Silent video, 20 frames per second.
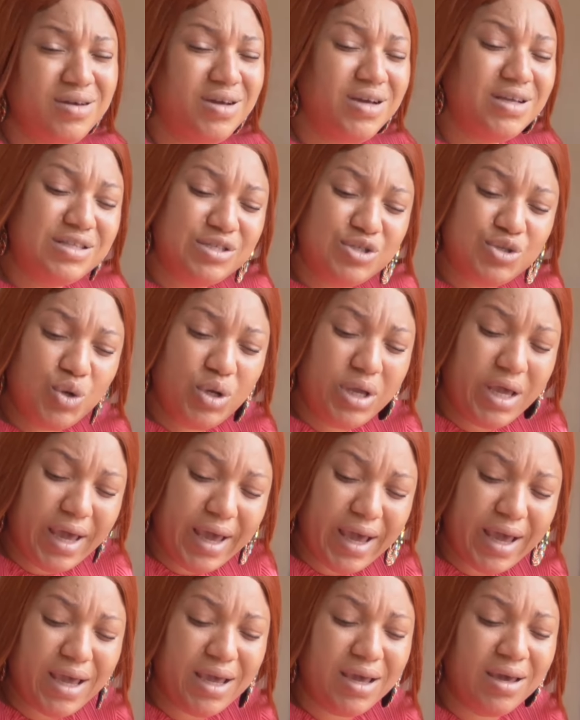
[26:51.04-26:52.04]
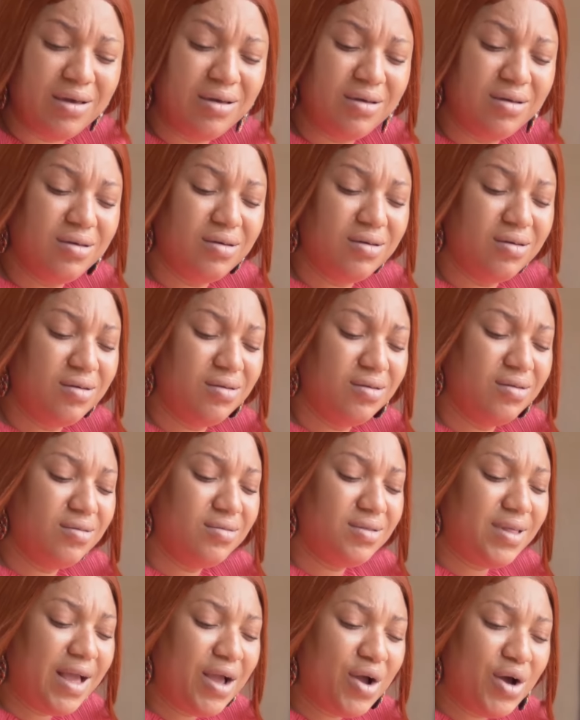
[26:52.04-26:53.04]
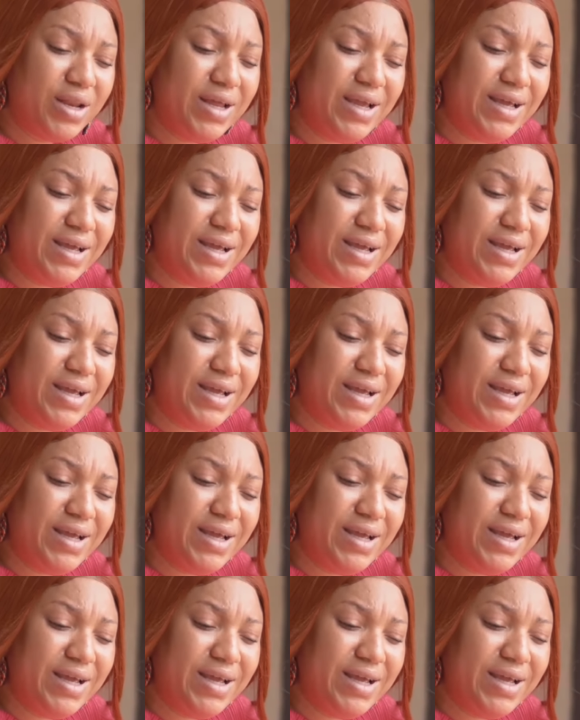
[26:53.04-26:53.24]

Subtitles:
It's okay. Thank God